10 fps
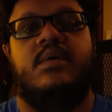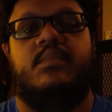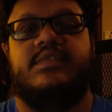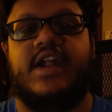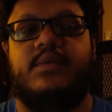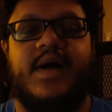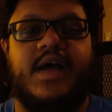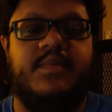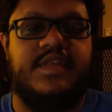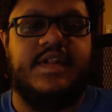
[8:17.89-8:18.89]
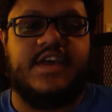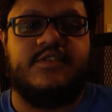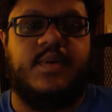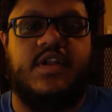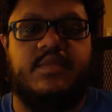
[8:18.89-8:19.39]
But that'll probably be the next
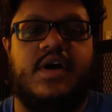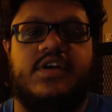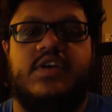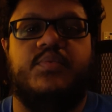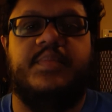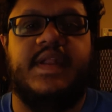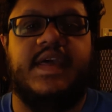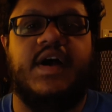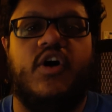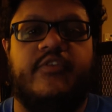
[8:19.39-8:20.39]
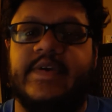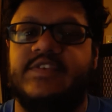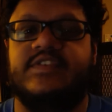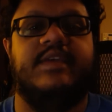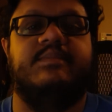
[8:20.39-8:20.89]
part of the project. We'll be getting all my
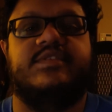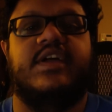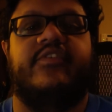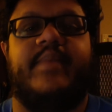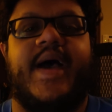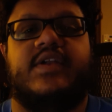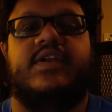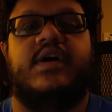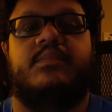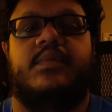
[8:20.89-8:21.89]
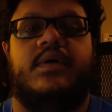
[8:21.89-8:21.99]
Steam stuff backed up.